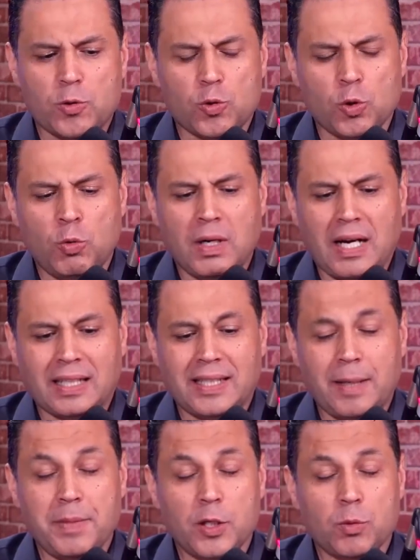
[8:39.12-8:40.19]
Maybe
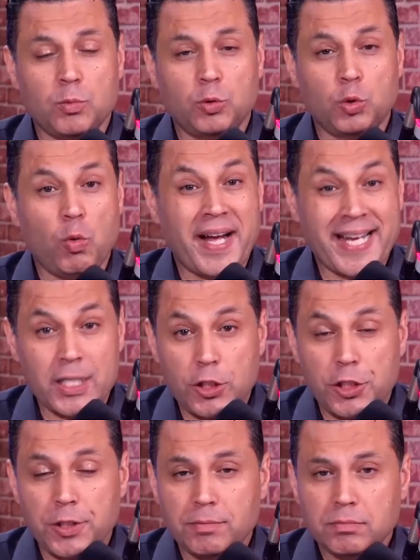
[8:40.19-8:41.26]
even someone who
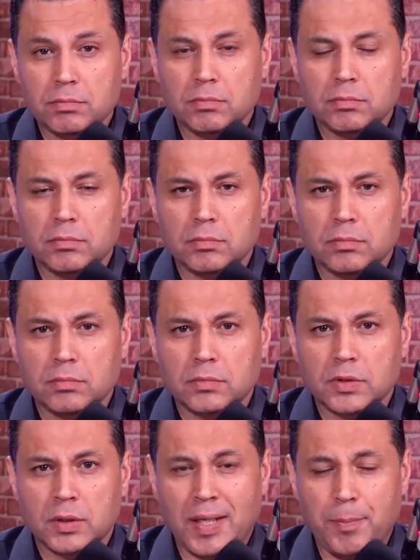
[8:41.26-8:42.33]
grows sick,
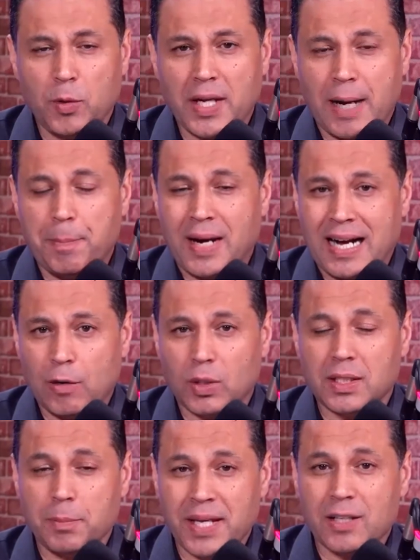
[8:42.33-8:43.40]
because
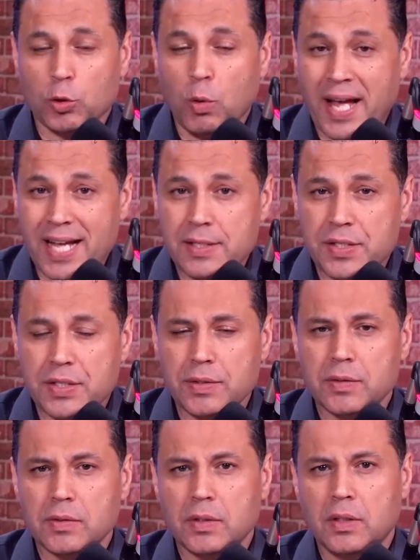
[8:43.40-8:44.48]
grudges
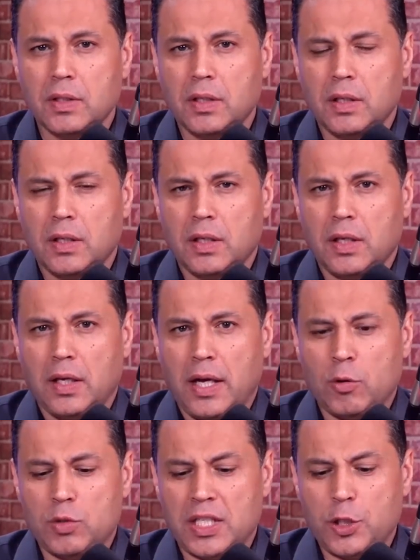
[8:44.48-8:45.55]
make a person
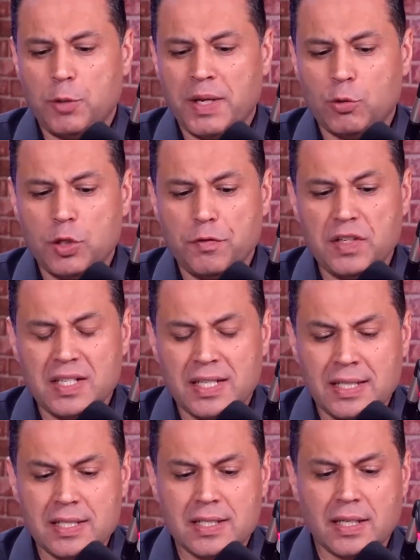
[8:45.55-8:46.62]
sick. It's a
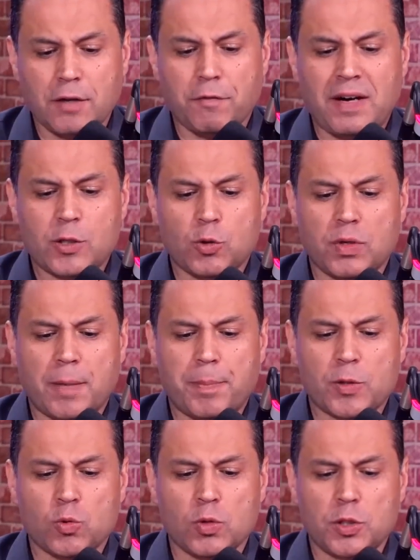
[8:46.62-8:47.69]
desire for
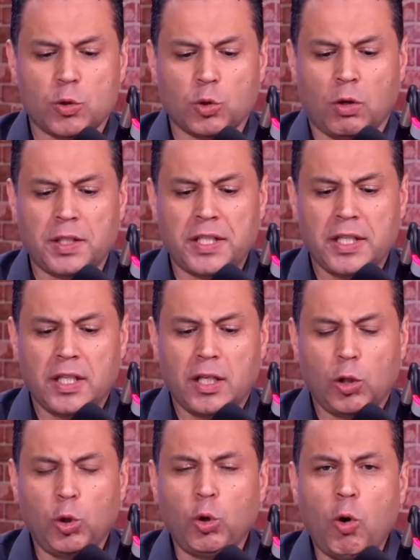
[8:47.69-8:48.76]
revenge that makes
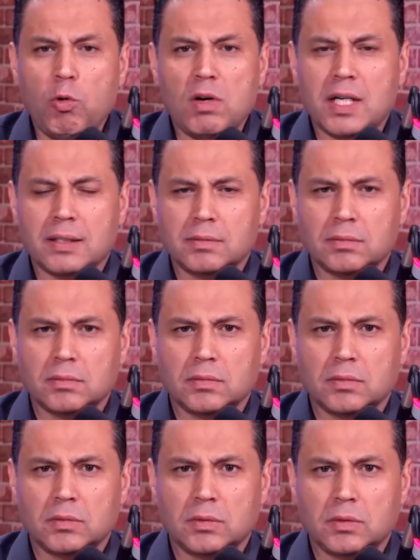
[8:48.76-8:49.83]
the person to go
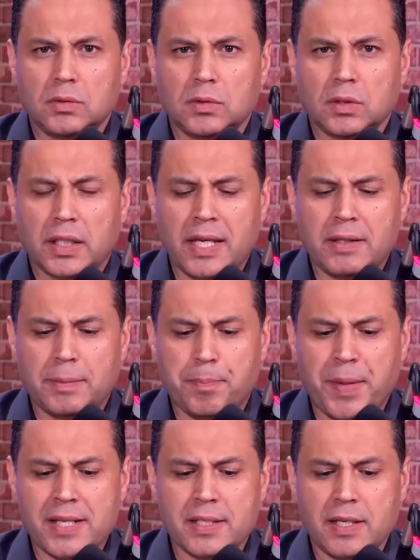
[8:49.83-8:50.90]
mad. Those
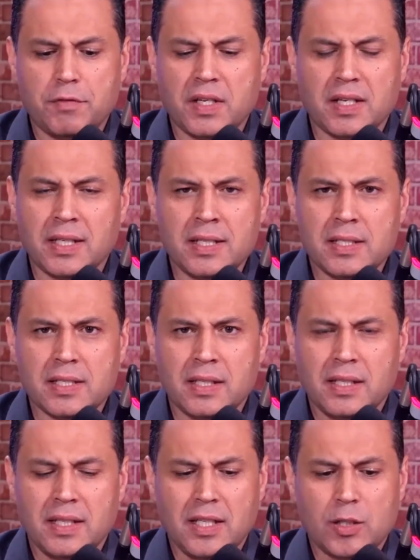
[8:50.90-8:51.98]
who think about
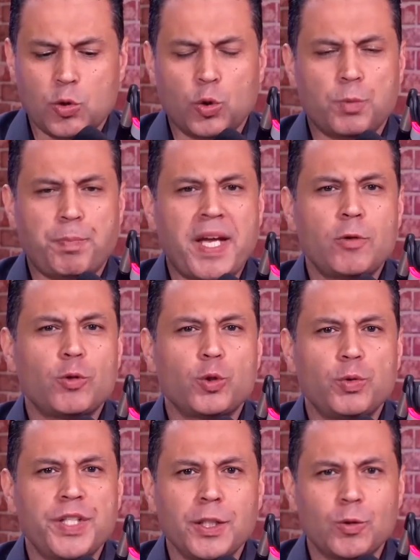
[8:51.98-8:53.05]
revenge,
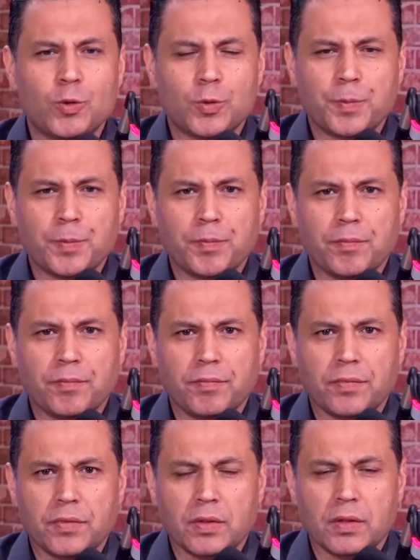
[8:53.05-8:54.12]
they
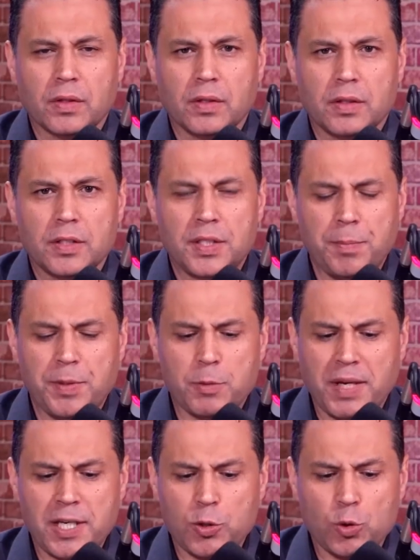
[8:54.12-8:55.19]
suspend their
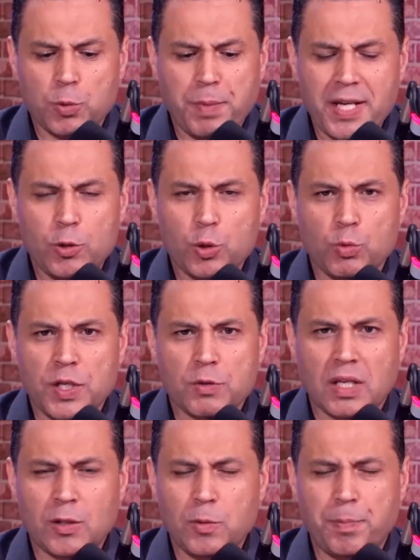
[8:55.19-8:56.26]
reasoning.
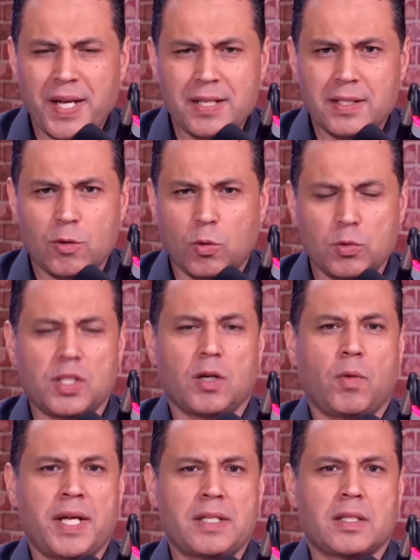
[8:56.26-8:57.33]
They don't think about
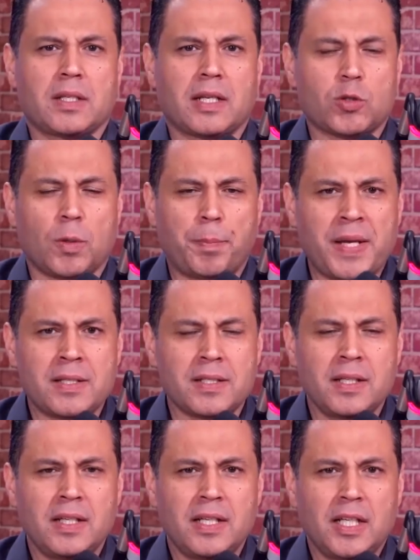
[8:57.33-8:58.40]
the
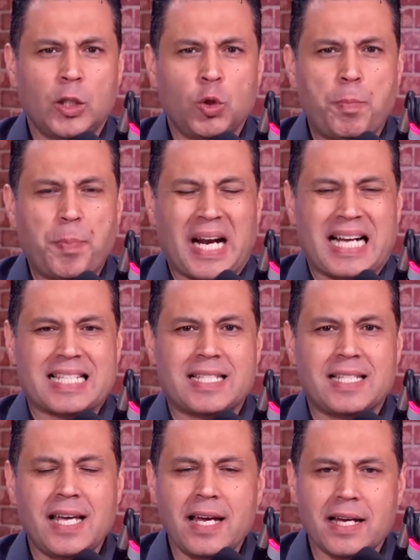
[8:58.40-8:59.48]
consequences. They only think
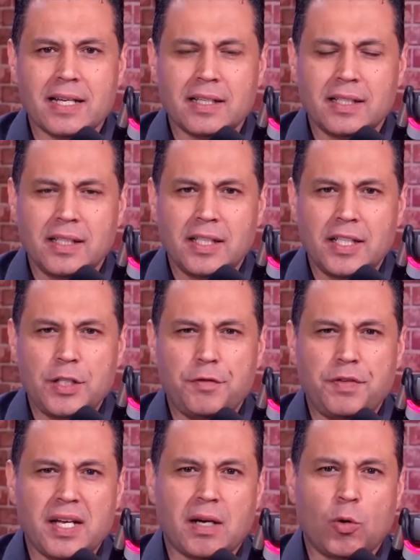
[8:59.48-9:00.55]
about the
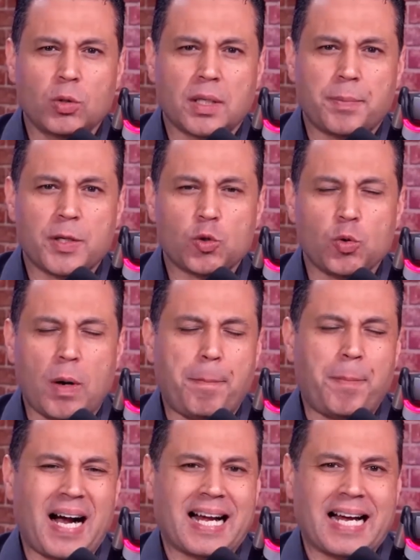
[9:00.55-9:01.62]
pleasure on seeing the
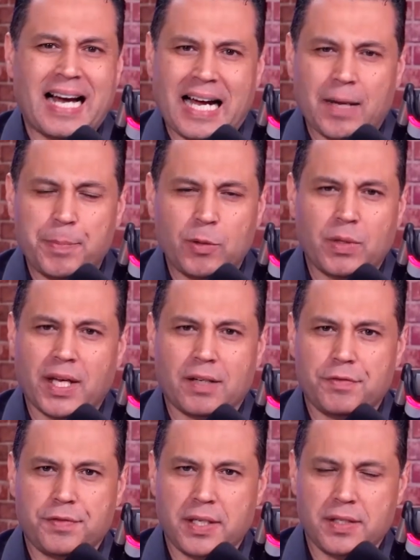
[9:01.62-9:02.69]
other paying
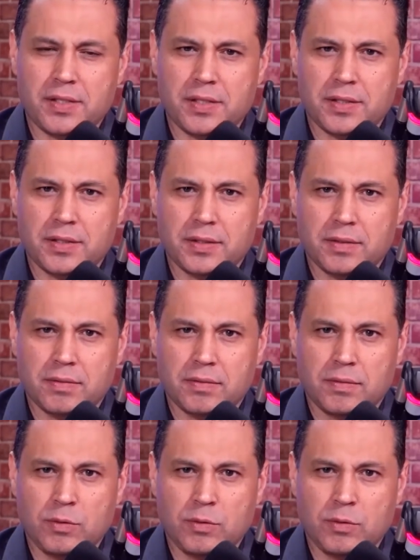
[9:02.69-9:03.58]
for what they've done.